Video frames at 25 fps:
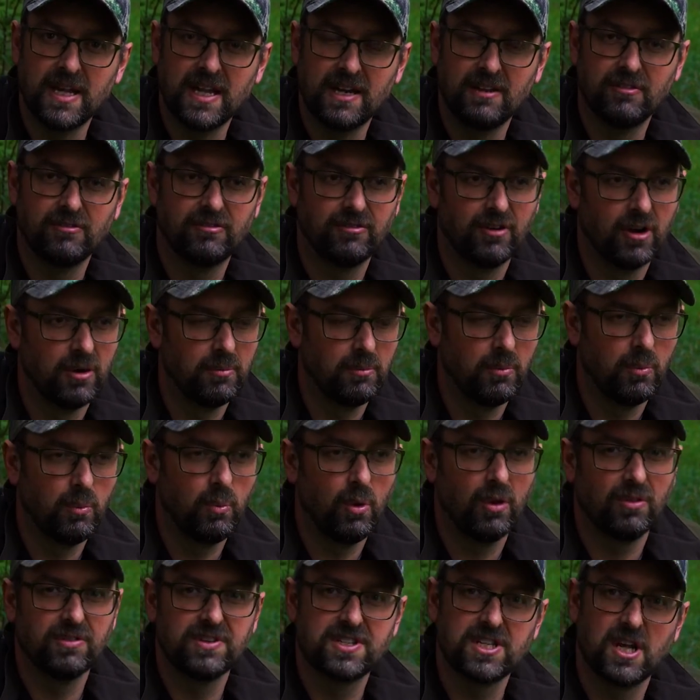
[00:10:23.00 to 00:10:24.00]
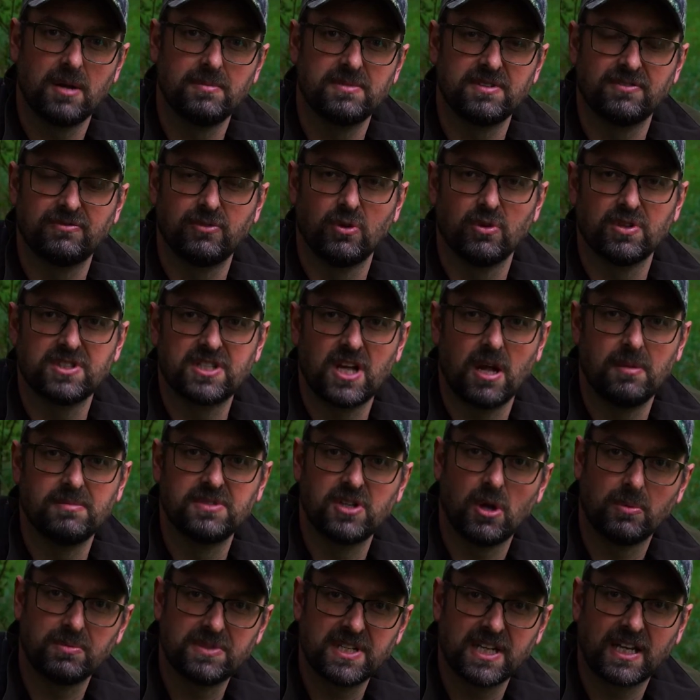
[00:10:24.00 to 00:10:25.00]
in from one time to four
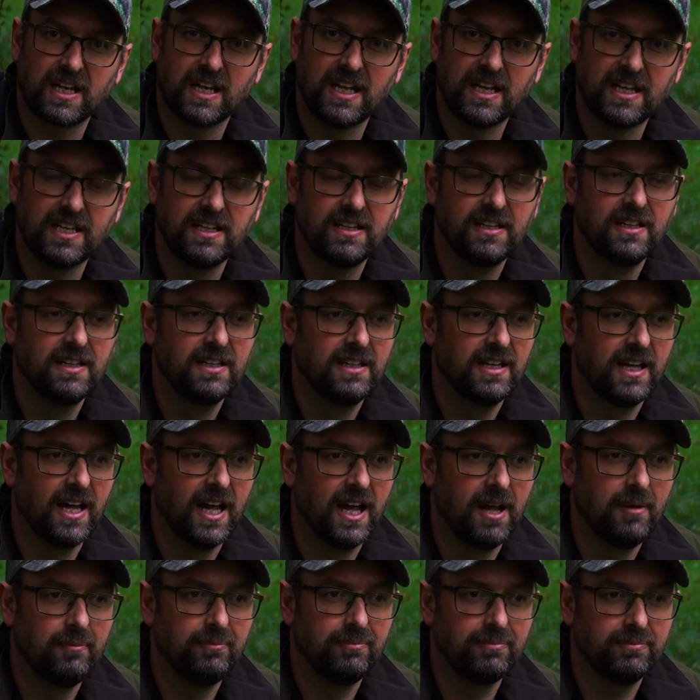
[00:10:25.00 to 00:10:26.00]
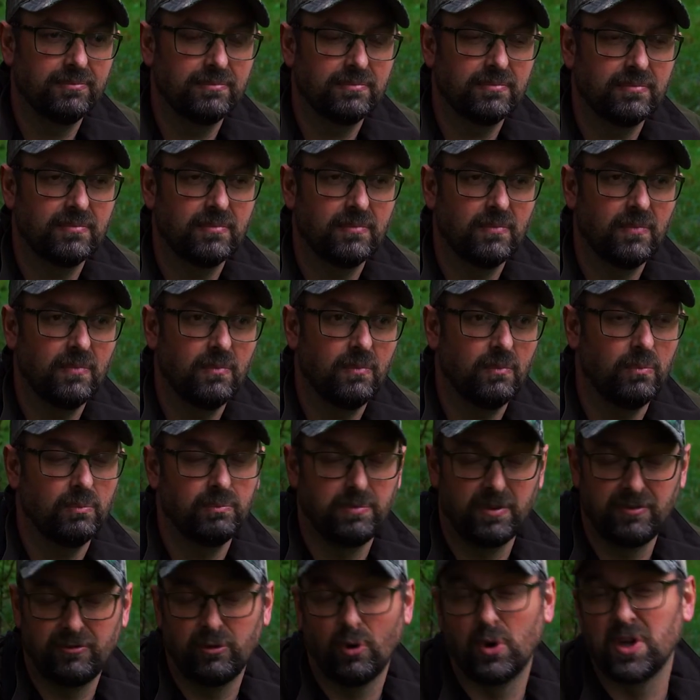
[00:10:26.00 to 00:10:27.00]
times optically
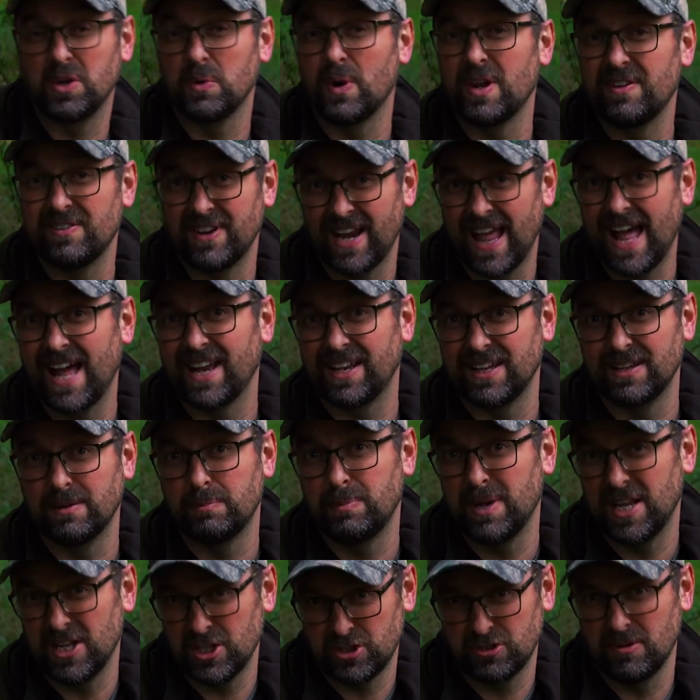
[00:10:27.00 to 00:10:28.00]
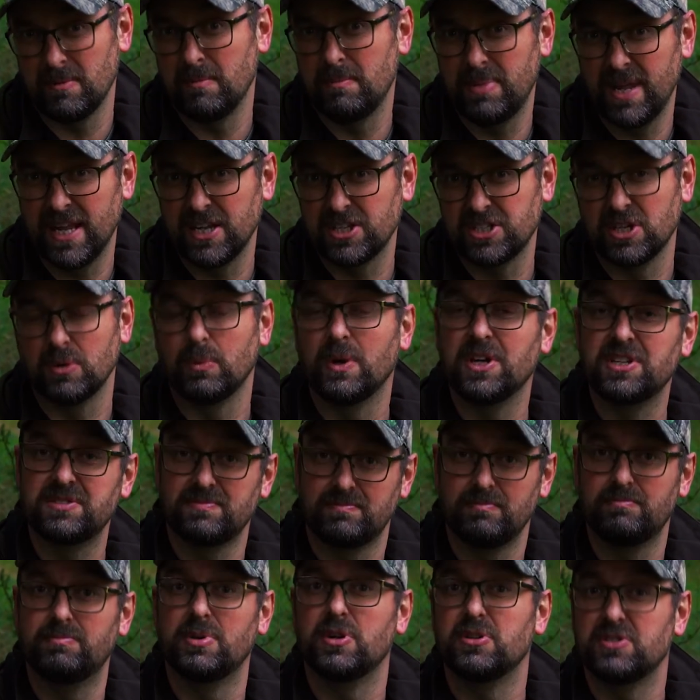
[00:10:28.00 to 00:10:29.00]
before you even add the picture-in-picture, which
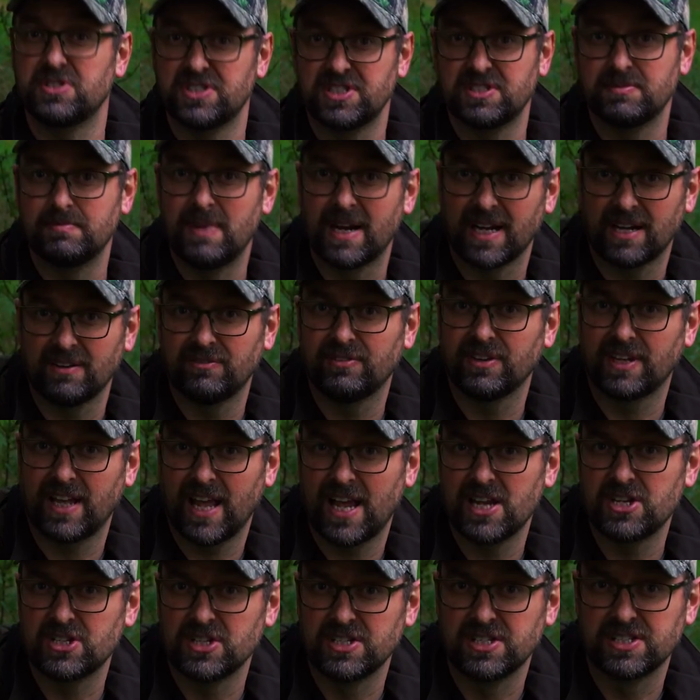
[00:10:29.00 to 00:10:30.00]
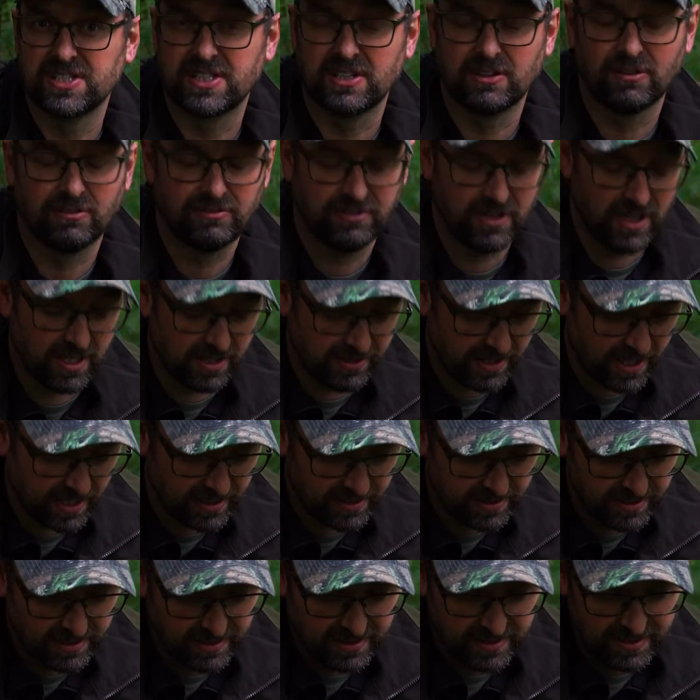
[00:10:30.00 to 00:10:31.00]
boosts magnification still further.
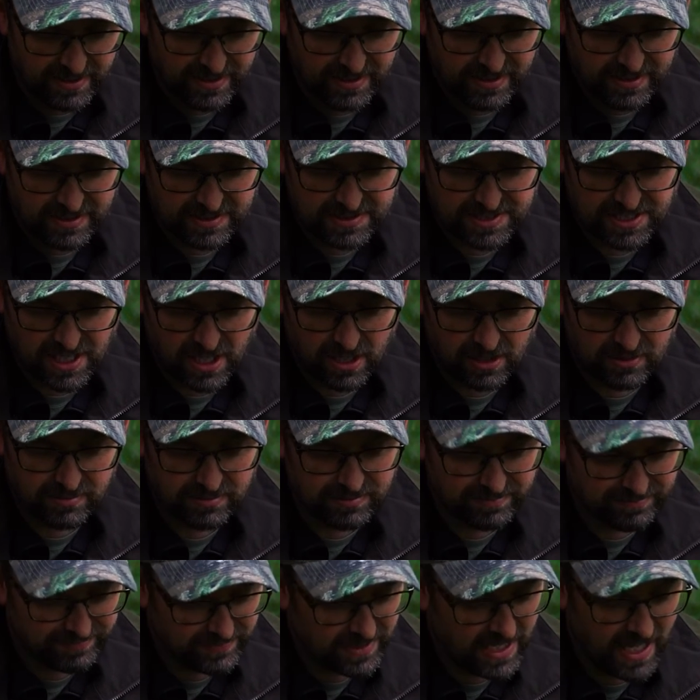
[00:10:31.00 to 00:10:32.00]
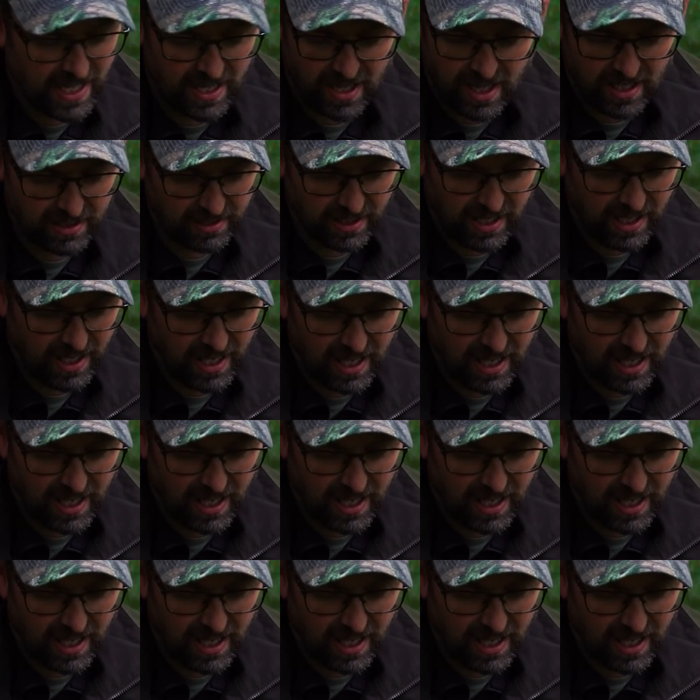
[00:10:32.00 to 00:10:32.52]
So yeah,